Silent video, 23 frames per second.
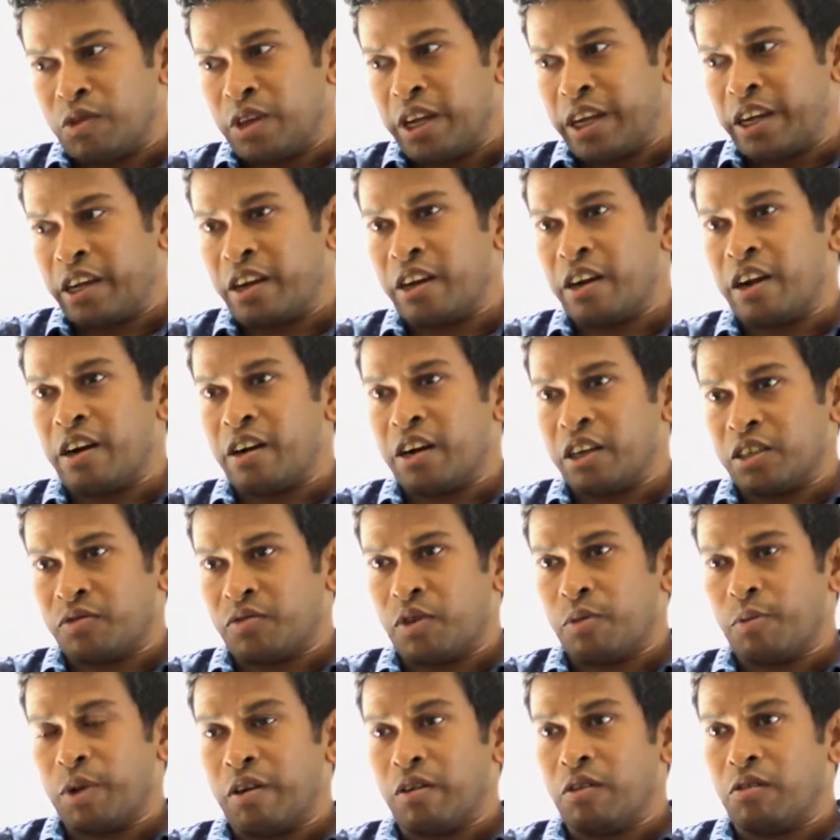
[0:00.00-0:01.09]
lacking areas
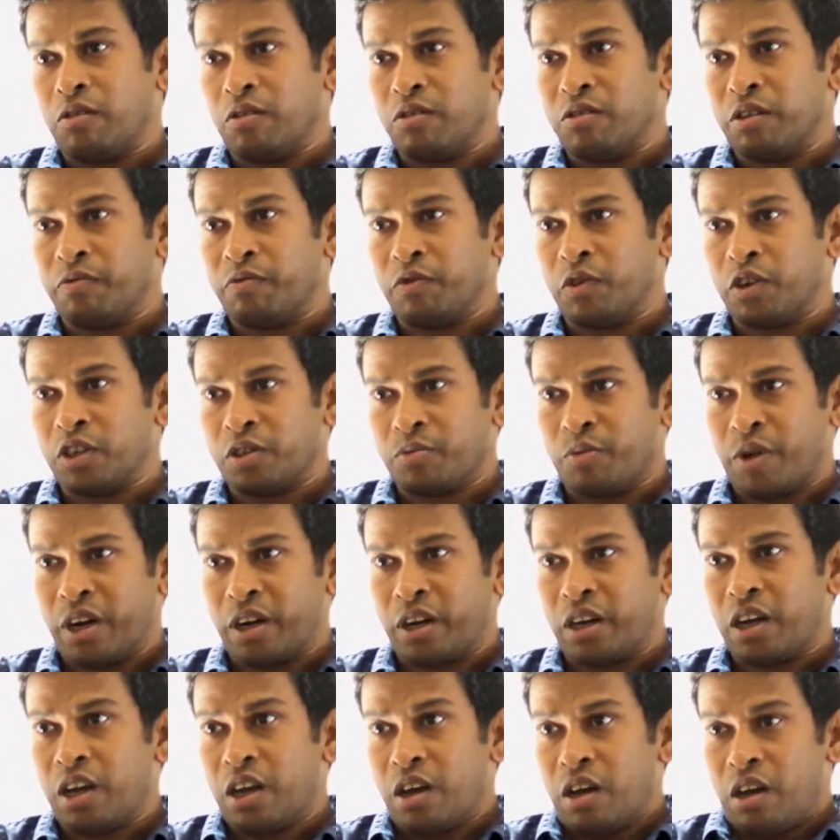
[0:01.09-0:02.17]
from our law
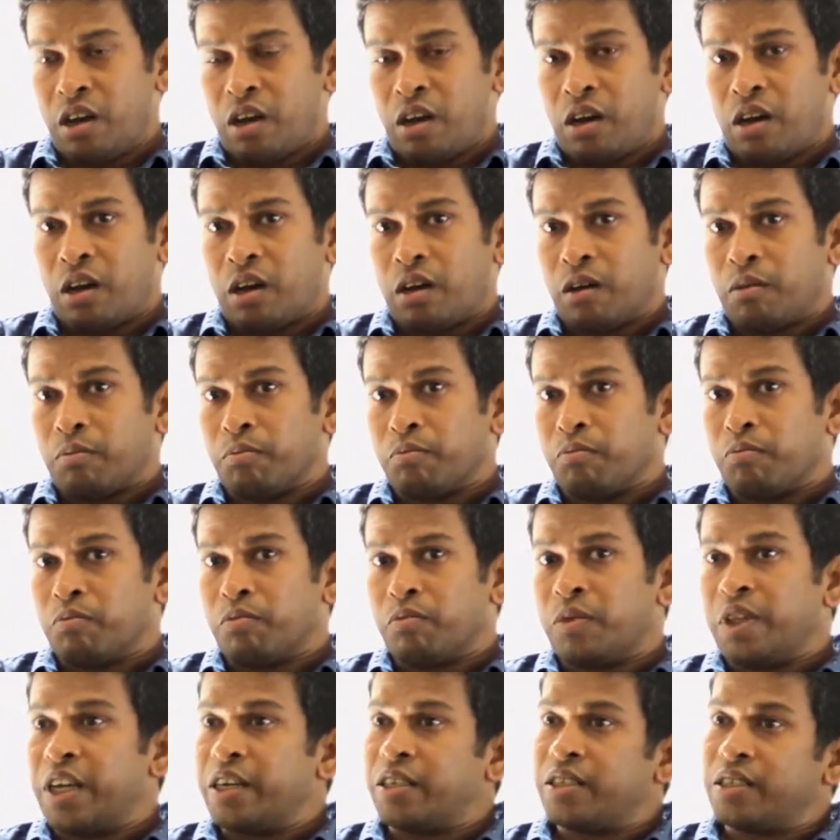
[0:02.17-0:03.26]
enforcement.
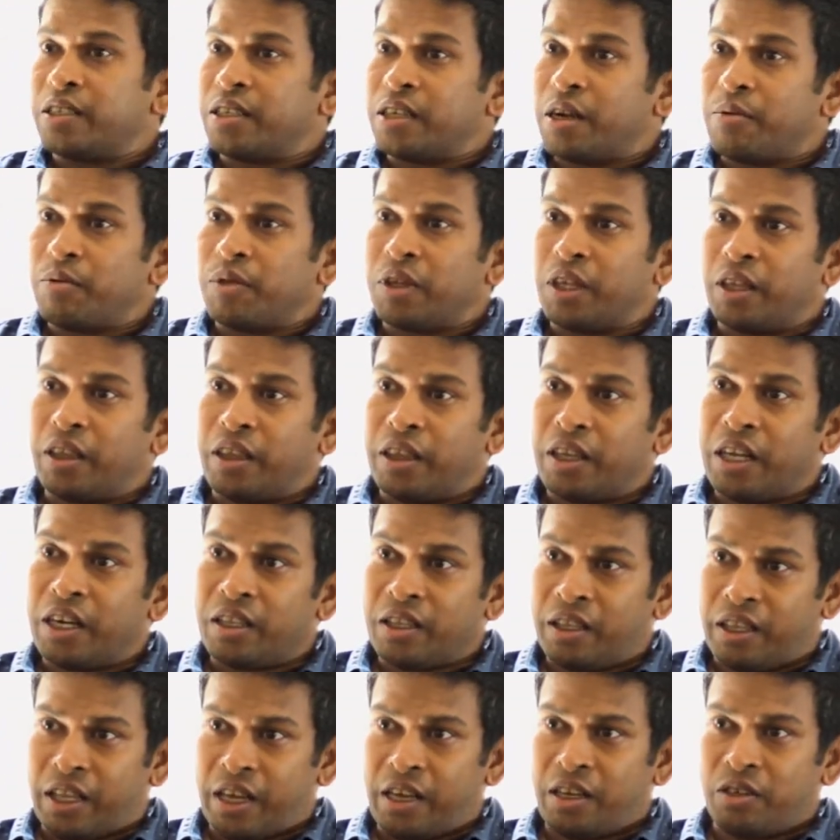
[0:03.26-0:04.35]
That's something
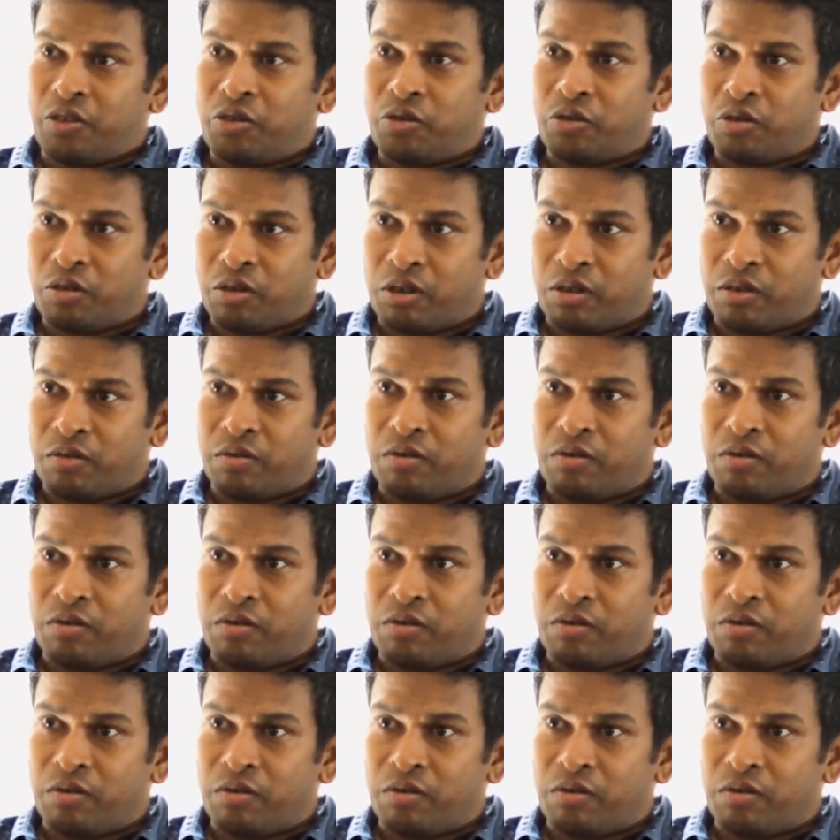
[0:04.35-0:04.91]
that they should